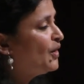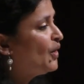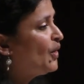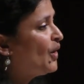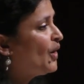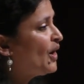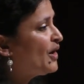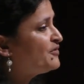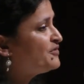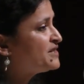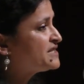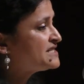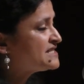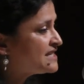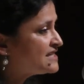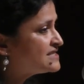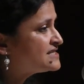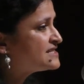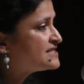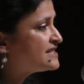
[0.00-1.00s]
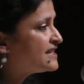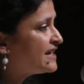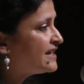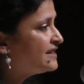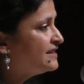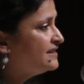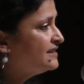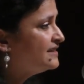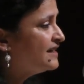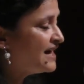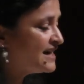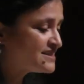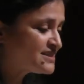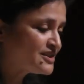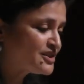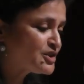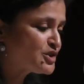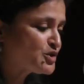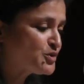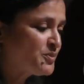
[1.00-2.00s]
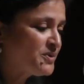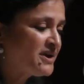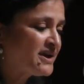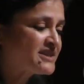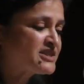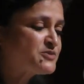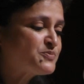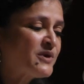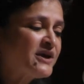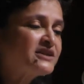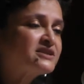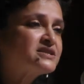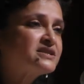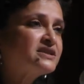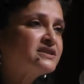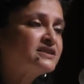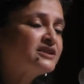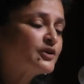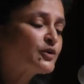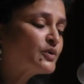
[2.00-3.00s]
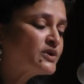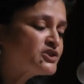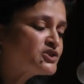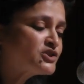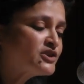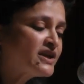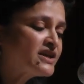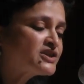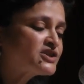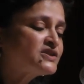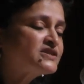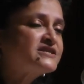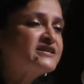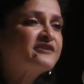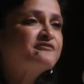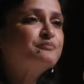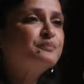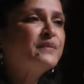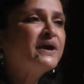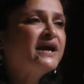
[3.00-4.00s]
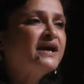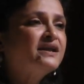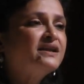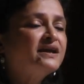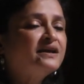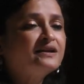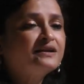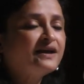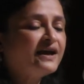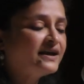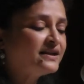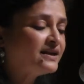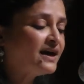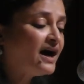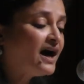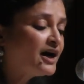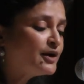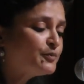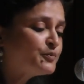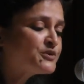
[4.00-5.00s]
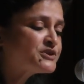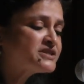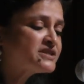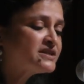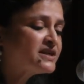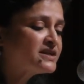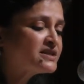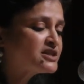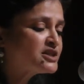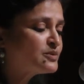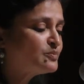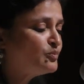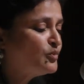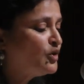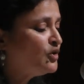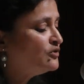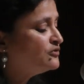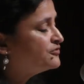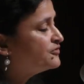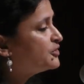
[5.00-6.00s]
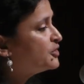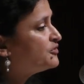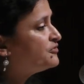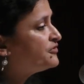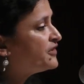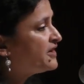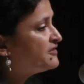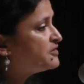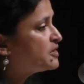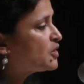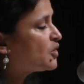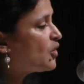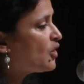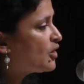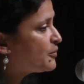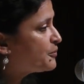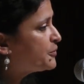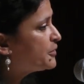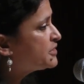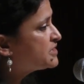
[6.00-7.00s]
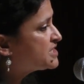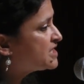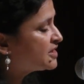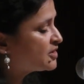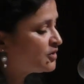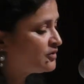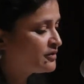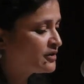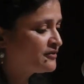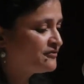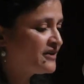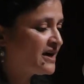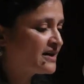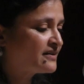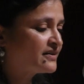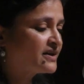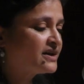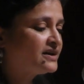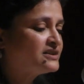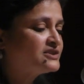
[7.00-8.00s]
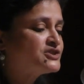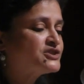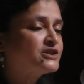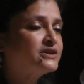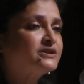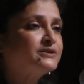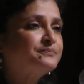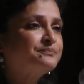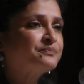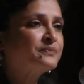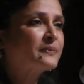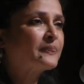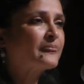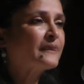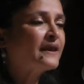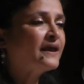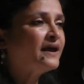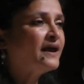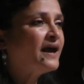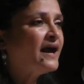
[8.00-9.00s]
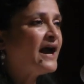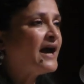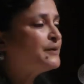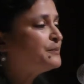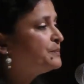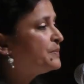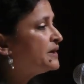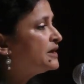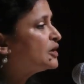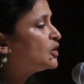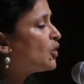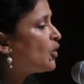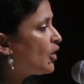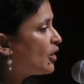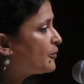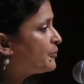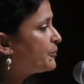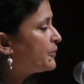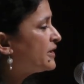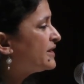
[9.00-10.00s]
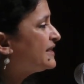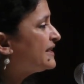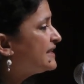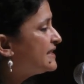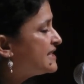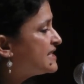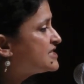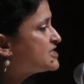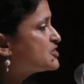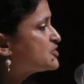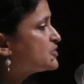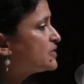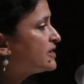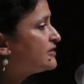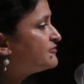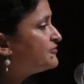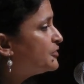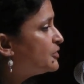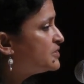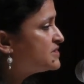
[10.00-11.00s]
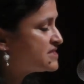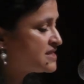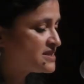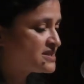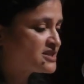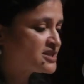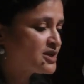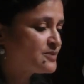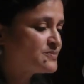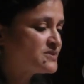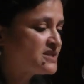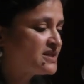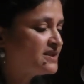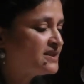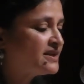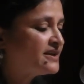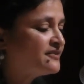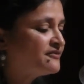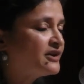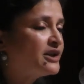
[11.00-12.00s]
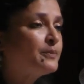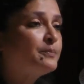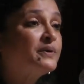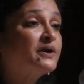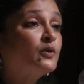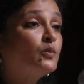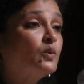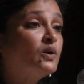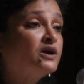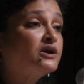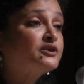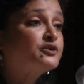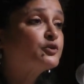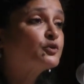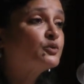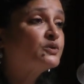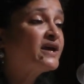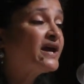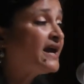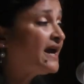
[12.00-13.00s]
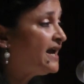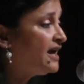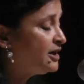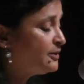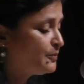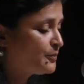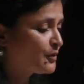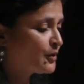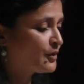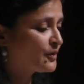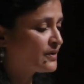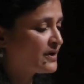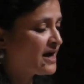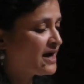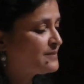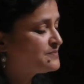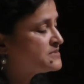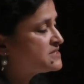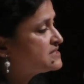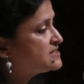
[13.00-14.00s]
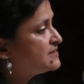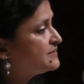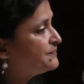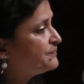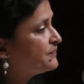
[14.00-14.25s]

However, since then, as it is to be expected, the rich nations have made an unprecedented move to favor corporate takeover of agriculture and build corporate industrial food systems in the developing world through their aid programs.